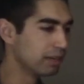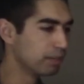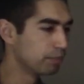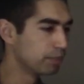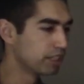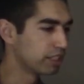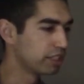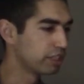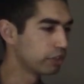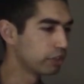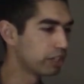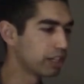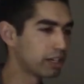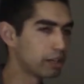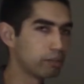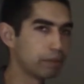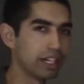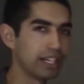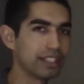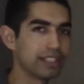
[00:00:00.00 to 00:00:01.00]
But 2
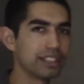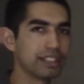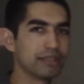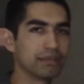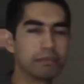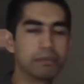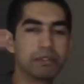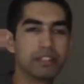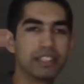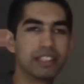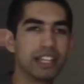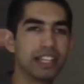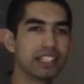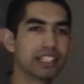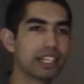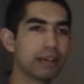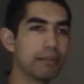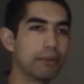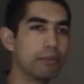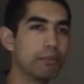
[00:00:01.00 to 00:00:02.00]
terabytes, that's
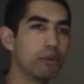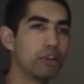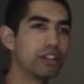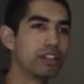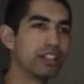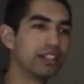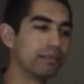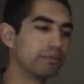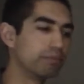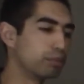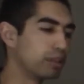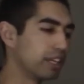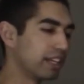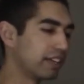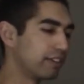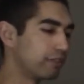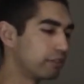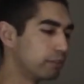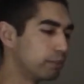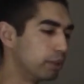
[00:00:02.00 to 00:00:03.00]
going to be more than plenty
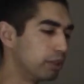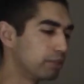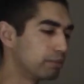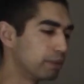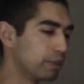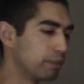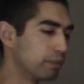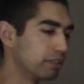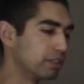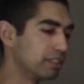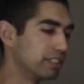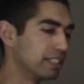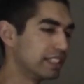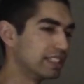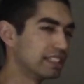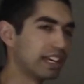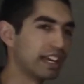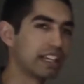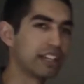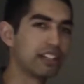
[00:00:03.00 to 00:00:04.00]
for most people's
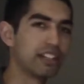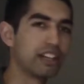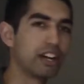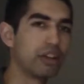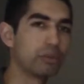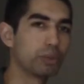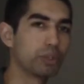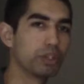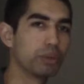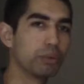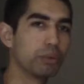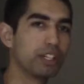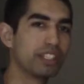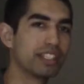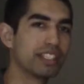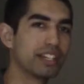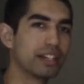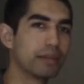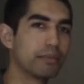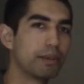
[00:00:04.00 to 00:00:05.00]
needs. I could have gone with the 1
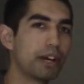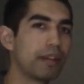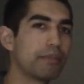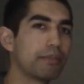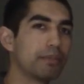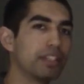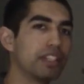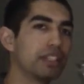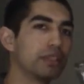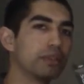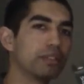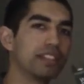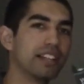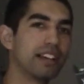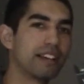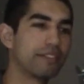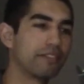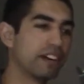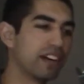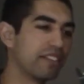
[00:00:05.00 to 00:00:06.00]
terabyte, but this was
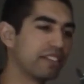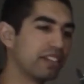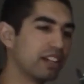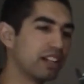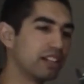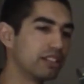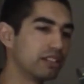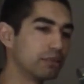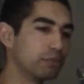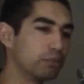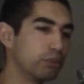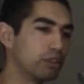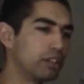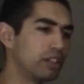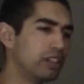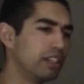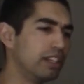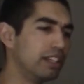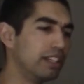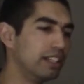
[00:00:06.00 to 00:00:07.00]
like $5 more.
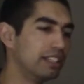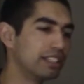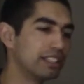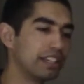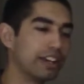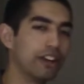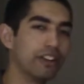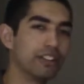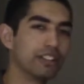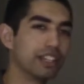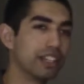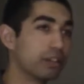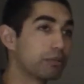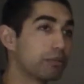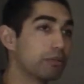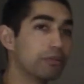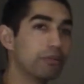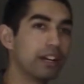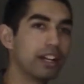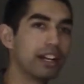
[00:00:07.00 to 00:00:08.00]
So I was like,
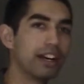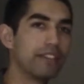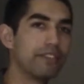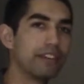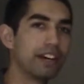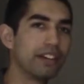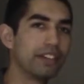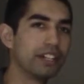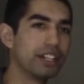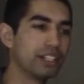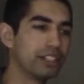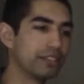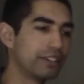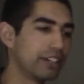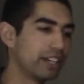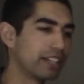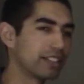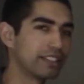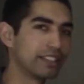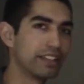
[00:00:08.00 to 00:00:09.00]
why not $5 for an
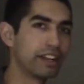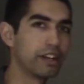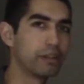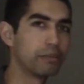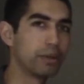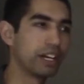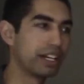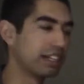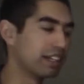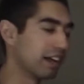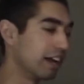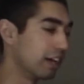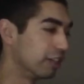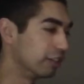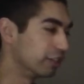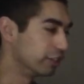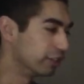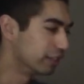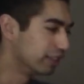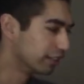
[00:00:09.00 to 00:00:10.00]
extra terabyte?
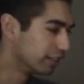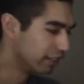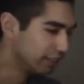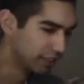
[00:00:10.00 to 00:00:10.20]
I'll do it.